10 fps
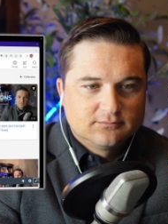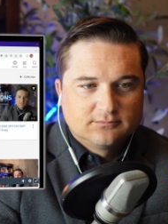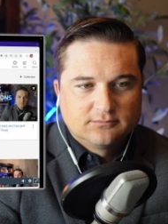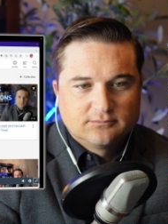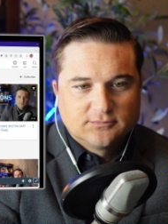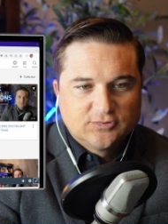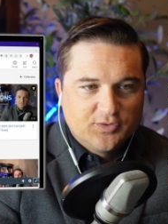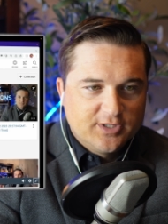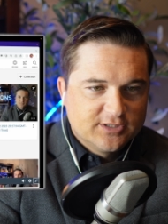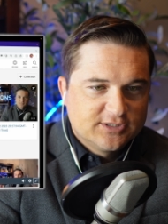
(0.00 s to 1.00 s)
ourselves.
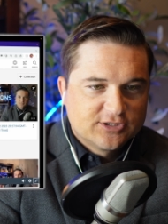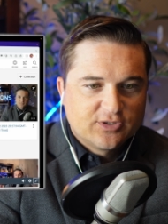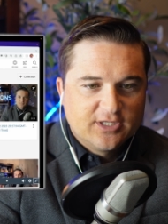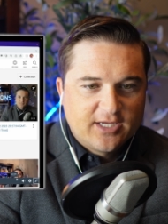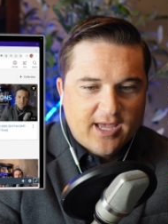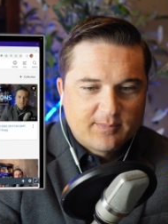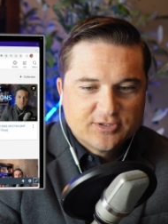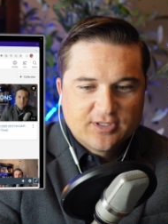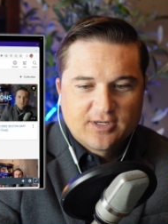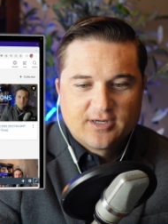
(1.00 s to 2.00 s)
So here's the screen
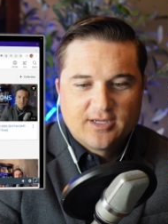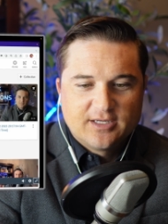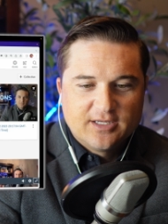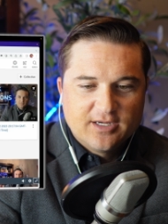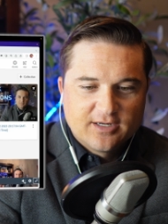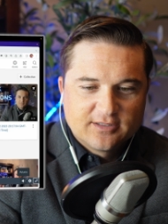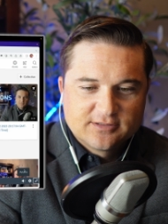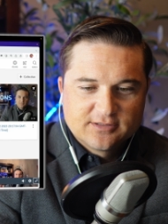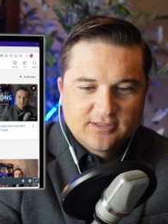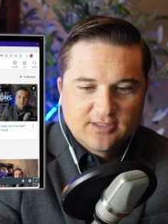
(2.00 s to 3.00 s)
capture and
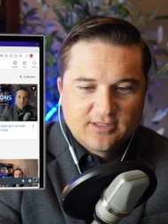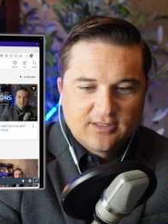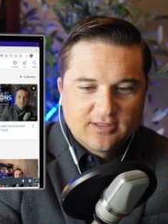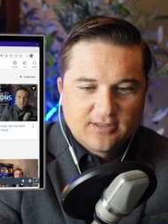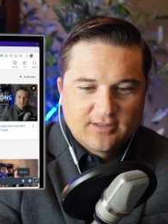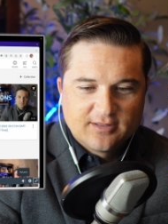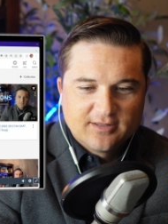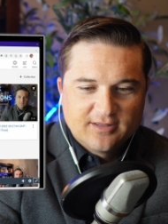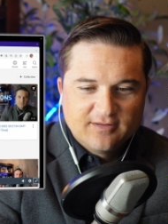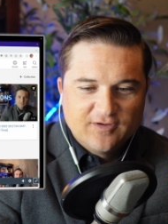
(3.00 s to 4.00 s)
here's
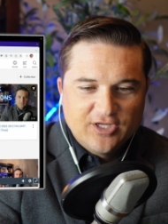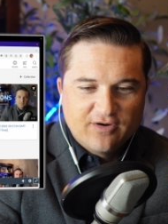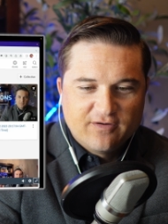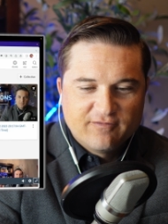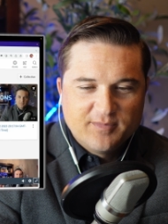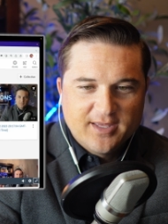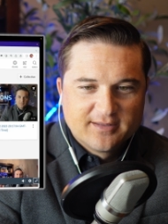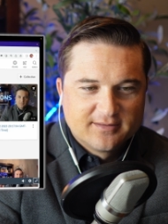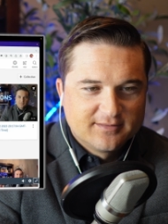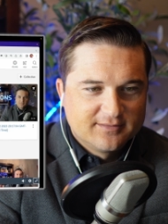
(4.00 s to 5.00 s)
the video of me.